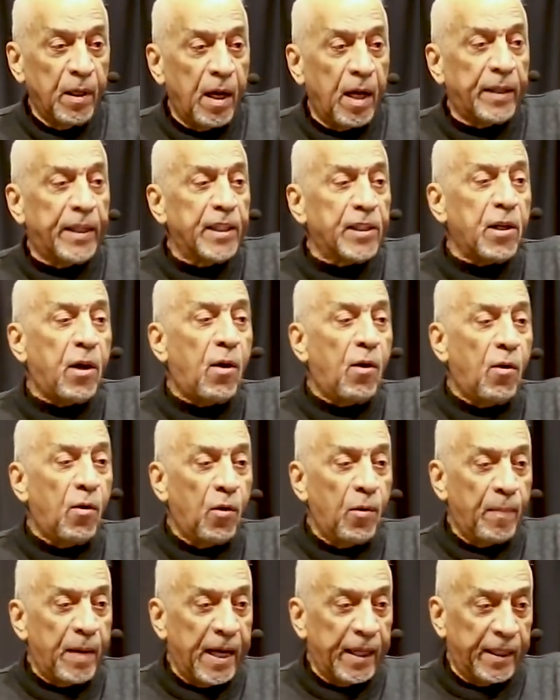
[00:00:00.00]
against
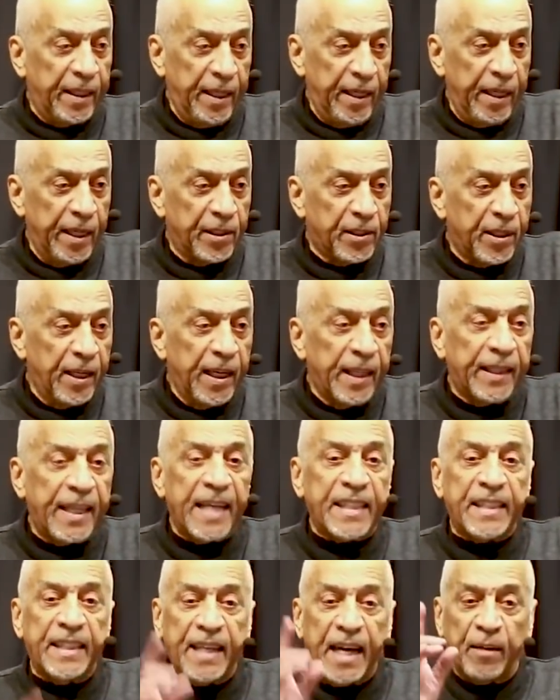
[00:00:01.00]
all my kids.
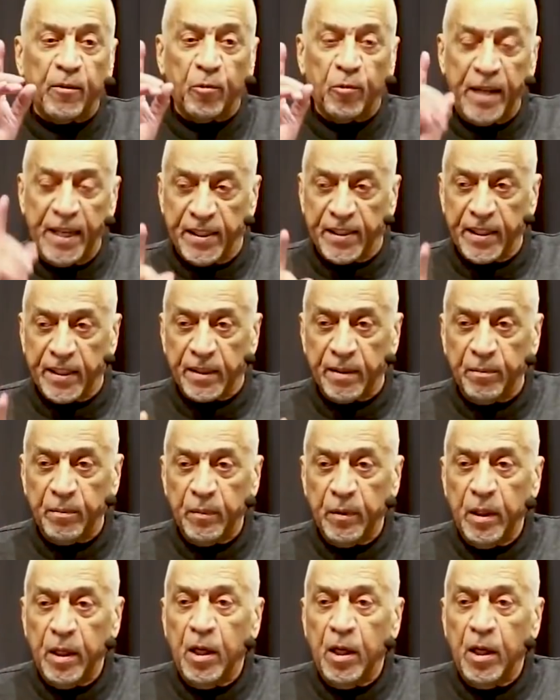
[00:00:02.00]
That's not racism.